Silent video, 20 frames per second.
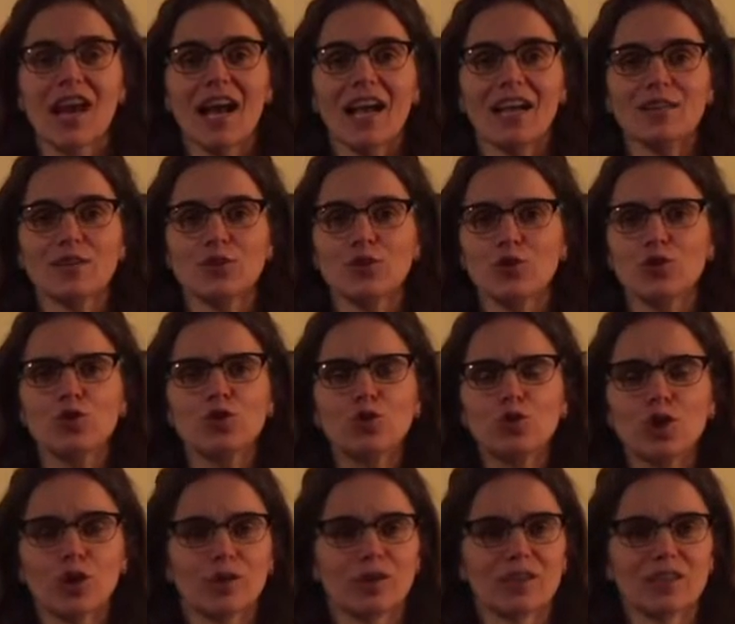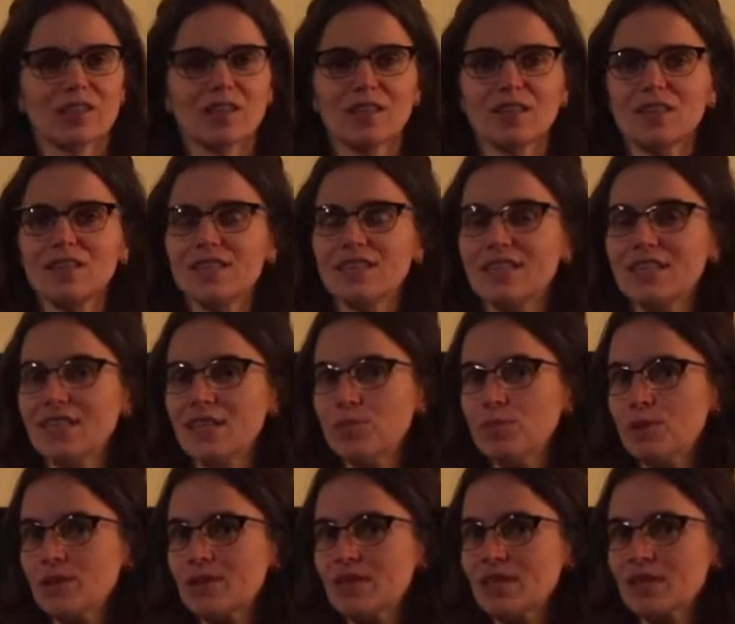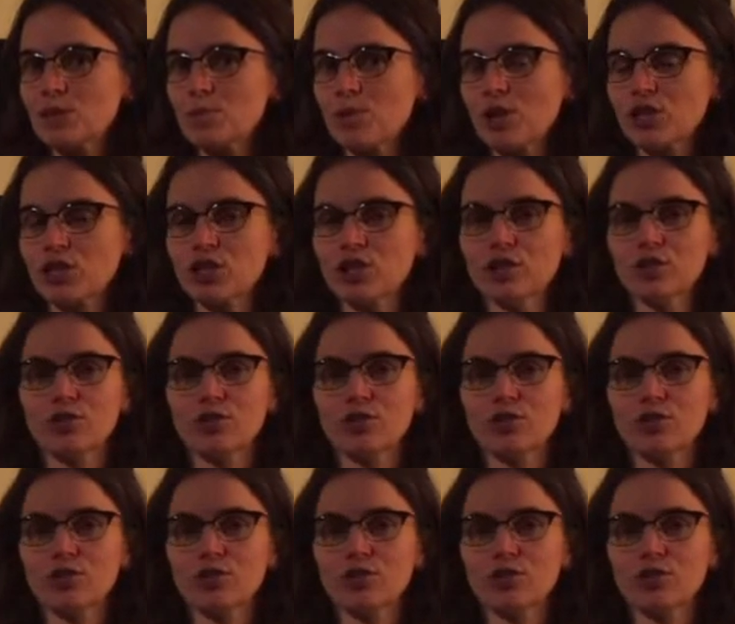And so you'll go into the deepest expression